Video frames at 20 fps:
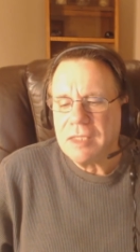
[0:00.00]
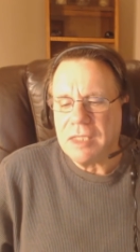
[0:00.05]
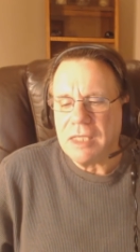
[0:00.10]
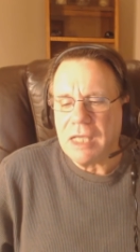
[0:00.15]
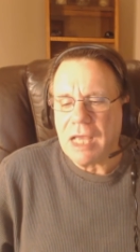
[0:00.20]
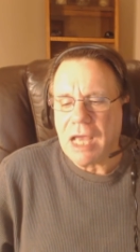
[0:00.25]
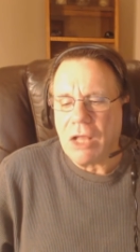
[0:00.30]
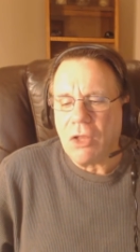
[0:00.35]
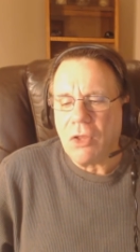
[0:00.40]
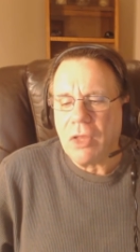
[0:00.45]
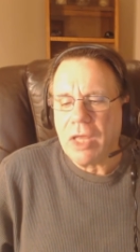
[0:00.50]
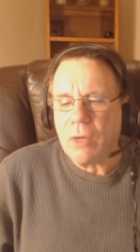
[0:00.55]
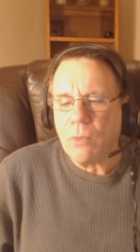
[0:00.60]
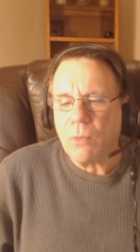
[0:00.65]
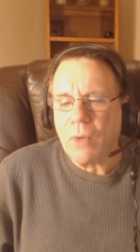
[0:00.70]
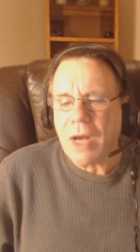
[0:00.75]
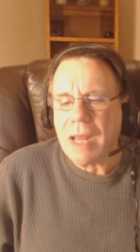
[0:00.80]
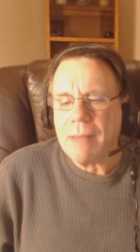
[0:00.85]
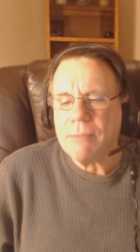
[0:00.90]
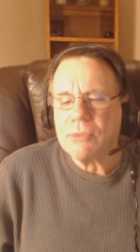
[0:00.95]
the LA
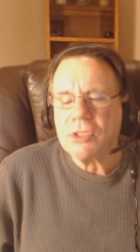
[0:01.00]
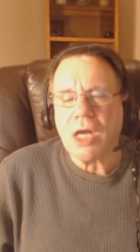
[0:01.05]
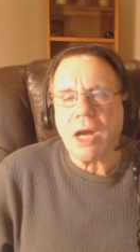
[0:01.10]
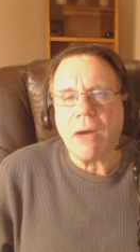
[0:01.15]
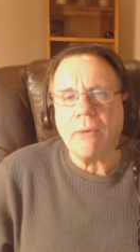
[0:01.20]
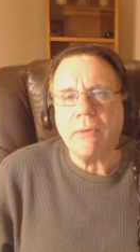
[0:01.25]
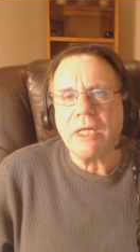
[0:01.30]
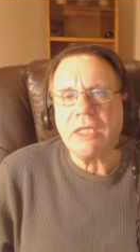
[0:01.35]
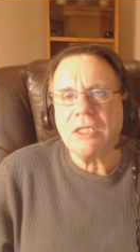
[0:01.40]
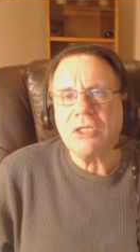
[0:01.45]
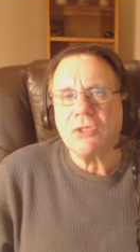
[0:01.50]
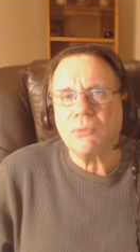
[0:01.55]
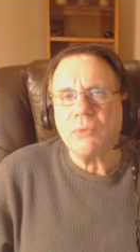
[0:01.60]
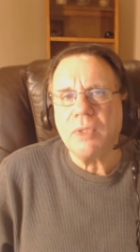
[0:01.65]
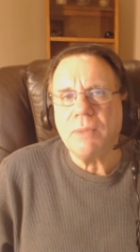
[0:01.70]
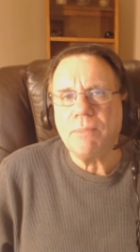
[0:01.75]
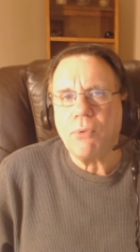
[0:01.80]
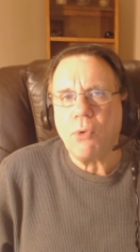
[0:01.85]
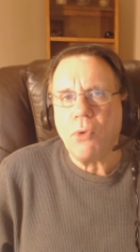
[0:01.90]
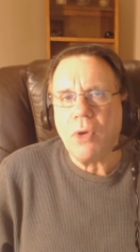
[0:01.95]
Rams are a
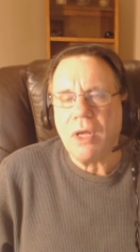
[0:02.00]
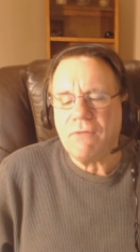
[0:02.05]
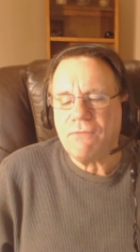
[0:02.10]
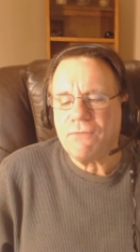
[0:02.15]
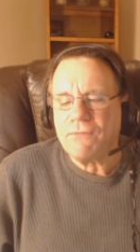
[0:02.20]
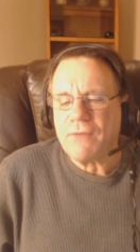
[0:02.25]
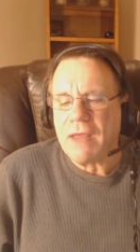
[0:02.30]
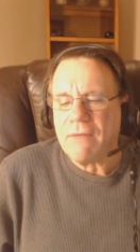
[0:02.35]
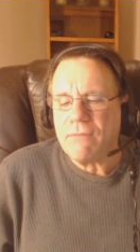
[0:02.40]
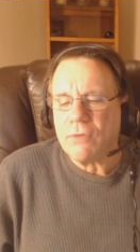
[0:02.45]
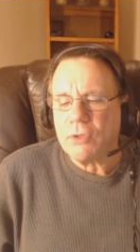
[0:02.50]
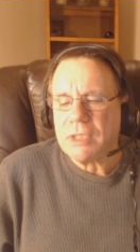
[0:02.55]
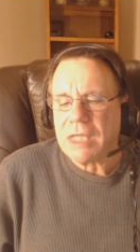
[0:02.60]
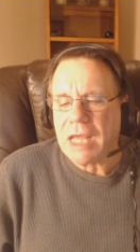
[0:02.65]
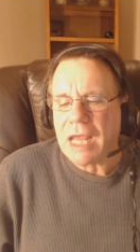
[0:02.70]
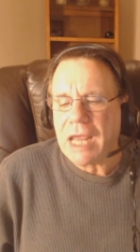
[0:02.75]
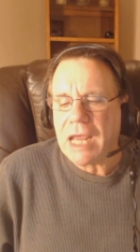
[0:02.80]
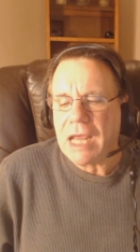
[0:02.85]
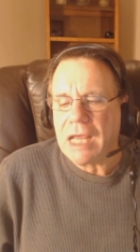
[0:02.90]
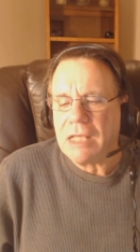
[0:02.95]
3-point favorite
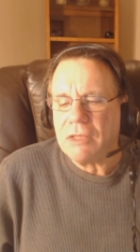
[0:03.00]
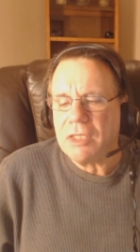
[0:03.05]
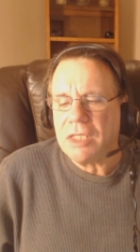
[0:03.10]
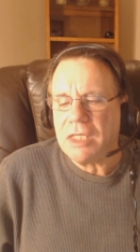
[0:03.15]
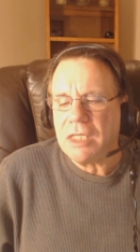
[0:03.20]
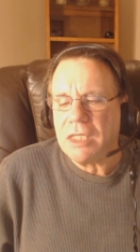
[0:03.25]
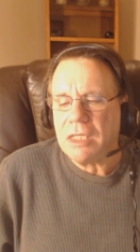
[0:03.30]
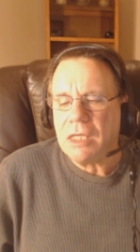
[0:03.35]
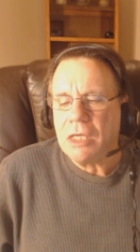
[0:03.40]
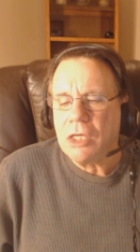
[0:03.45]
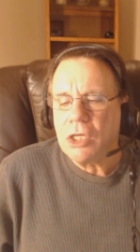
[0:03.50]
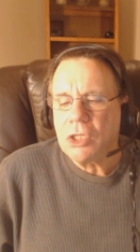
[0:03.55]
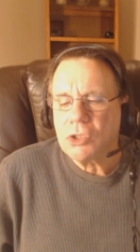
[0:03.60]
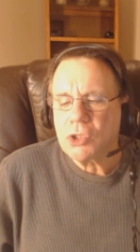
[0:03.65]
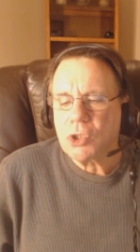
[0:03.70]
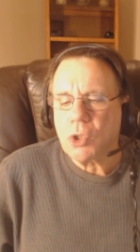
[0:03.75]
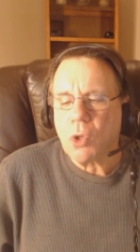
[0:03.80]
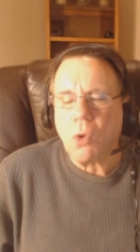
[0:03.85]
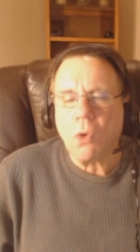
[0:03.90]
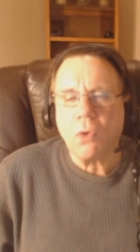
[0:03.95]
and the
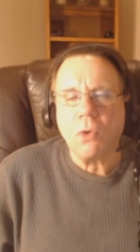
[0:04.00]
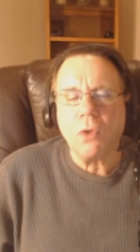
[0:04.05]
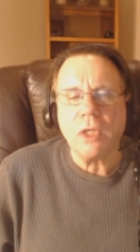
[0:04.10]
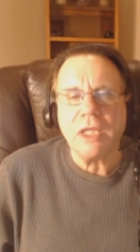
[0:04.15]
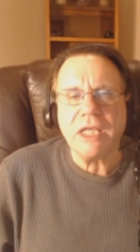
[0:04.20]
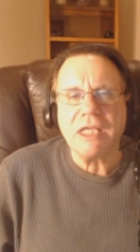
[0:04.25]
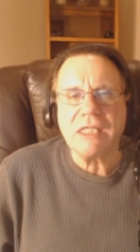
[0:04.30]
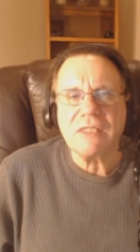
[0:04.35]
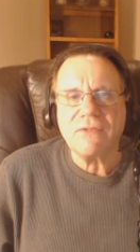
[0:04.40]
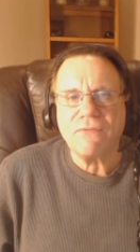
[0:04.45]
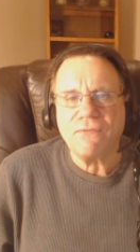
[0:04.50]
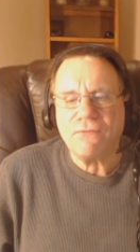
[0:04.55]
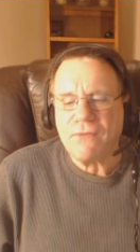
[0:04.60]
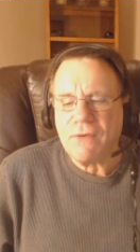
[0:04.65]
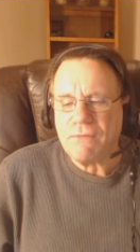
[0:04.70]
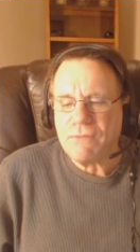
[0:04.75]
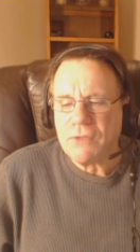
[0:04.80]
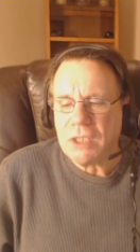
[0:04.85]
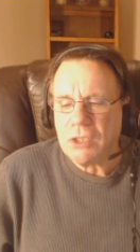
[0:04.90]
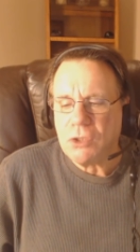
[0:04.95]
total is
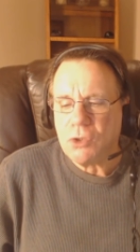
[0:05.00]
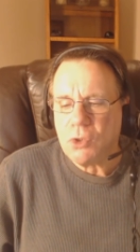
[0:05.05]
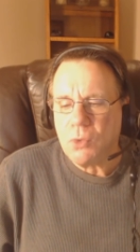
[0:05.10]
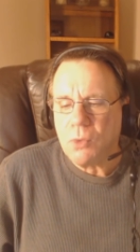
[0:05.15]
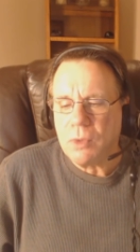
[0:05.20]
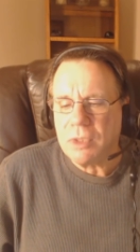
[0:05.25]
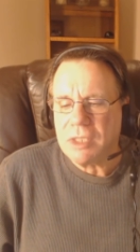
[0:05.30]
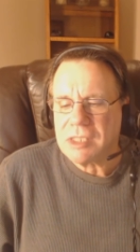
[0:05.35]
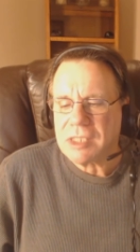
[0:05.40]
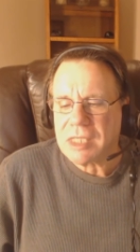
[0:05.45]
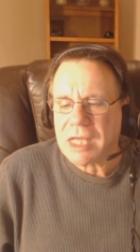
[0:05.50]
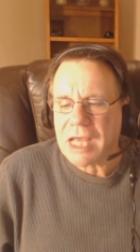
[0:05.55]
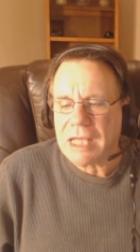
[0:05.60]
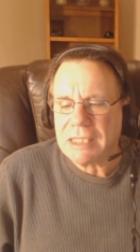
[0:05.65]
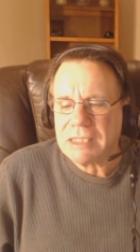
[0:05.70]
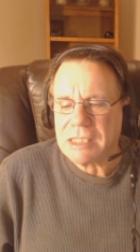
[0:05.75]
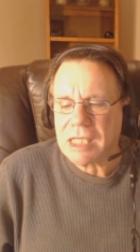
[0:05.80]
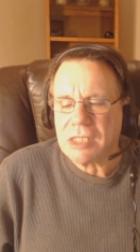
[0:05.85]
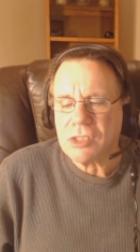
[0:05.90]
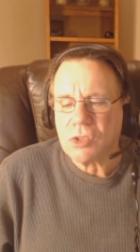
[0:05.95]
52 in this
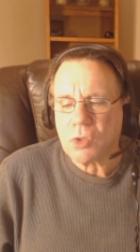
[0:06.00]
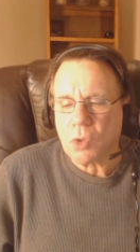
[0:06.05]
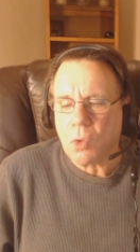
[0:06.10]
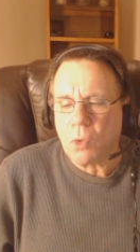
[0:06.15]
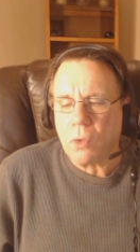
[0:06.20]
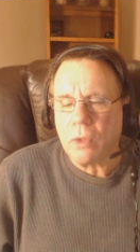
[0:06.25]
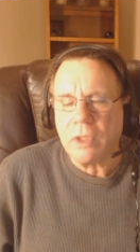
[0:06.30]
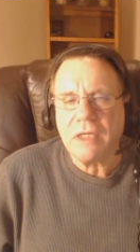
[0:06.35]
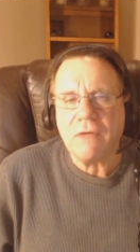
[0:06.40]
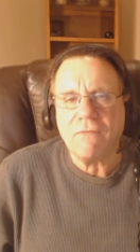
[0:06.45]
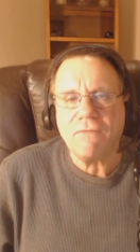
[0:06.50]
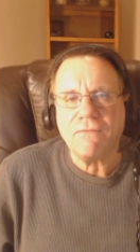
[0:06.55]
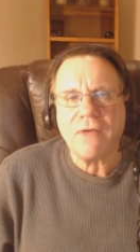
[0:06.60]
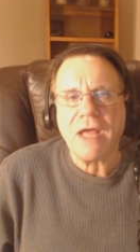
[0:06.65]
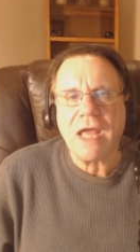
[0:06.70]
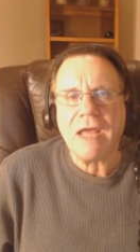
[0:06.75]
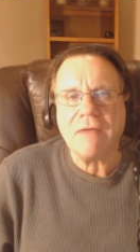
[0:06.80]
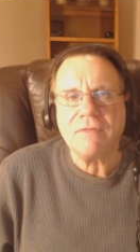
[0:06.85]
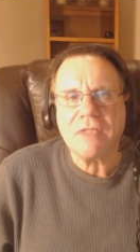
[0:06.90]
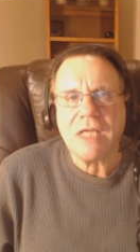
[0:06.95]
contest according to
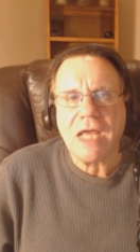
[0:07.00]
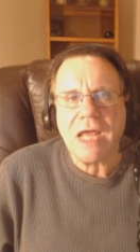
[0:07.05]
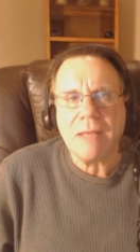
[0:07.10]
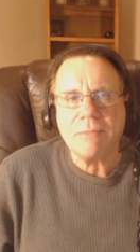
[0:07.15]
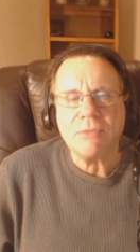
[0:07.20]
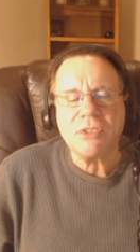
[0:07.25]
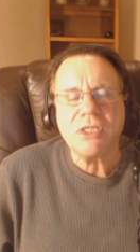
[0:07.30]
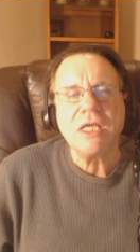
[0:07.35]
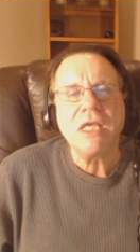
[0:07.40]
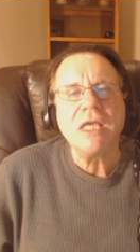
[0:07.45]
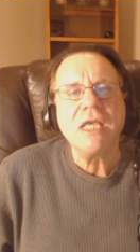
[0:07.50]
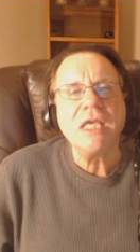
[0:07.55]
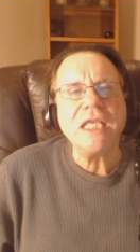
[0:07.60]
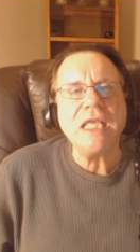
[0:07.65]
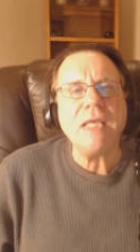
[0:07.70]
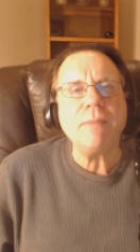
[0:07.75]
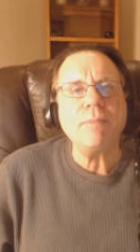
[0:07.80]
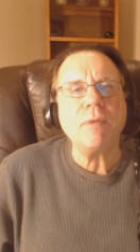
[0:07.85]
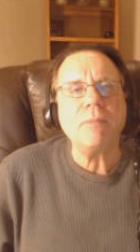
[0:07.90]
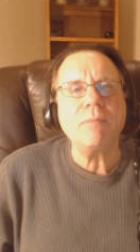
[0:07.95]
5Dimes.
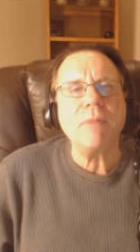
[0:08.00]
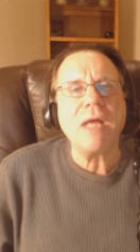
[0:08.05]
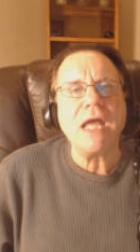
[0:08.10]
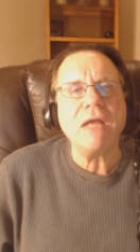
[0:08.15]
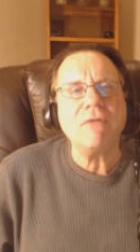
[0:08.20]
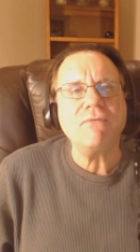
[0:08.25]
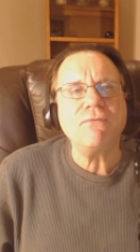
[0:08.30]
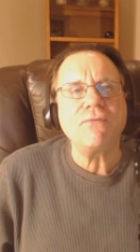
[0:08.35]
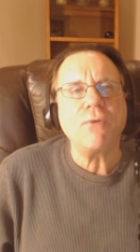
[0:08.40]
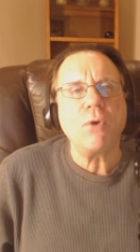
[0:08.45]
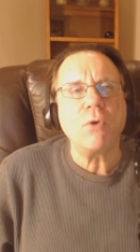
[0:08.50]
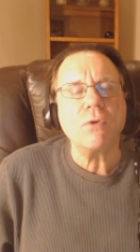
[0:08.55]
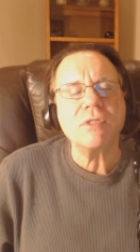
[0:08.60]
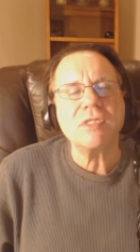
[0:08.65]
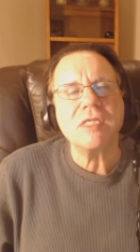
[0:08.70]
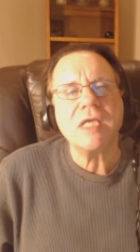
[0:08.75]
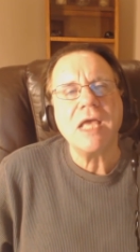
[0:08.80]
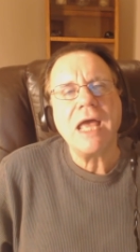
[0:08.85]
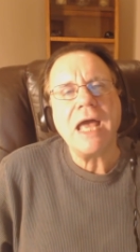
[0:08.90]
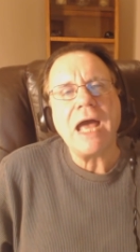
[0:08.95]
Keep in mind
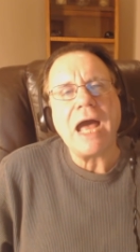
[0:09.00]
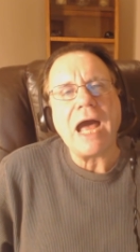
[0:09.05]
folks,